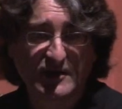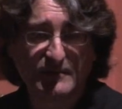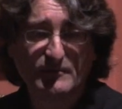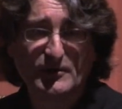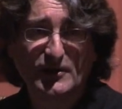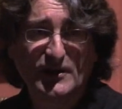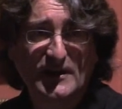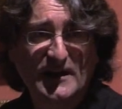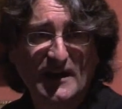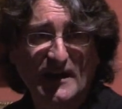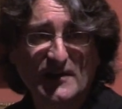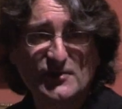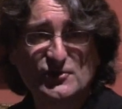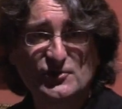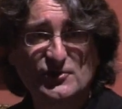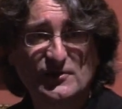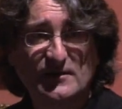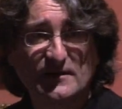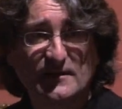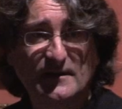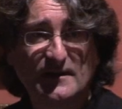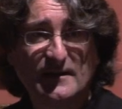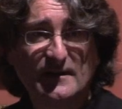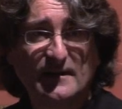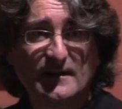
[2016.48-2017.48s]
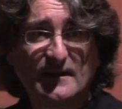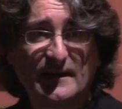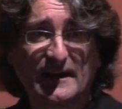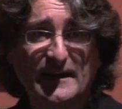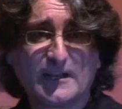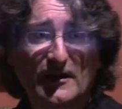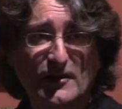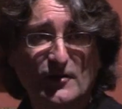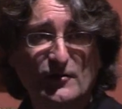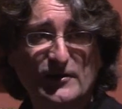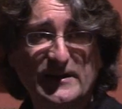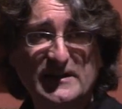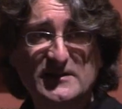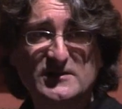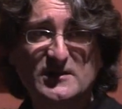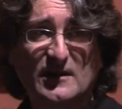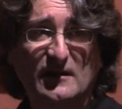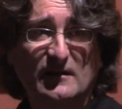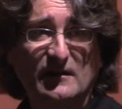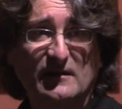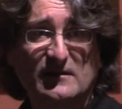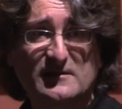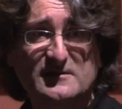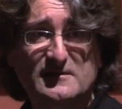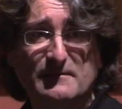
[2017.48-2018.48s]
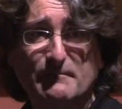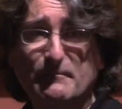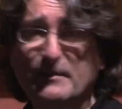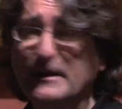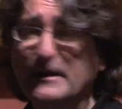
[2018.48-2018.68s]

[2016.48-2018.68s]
communication, including tunnels and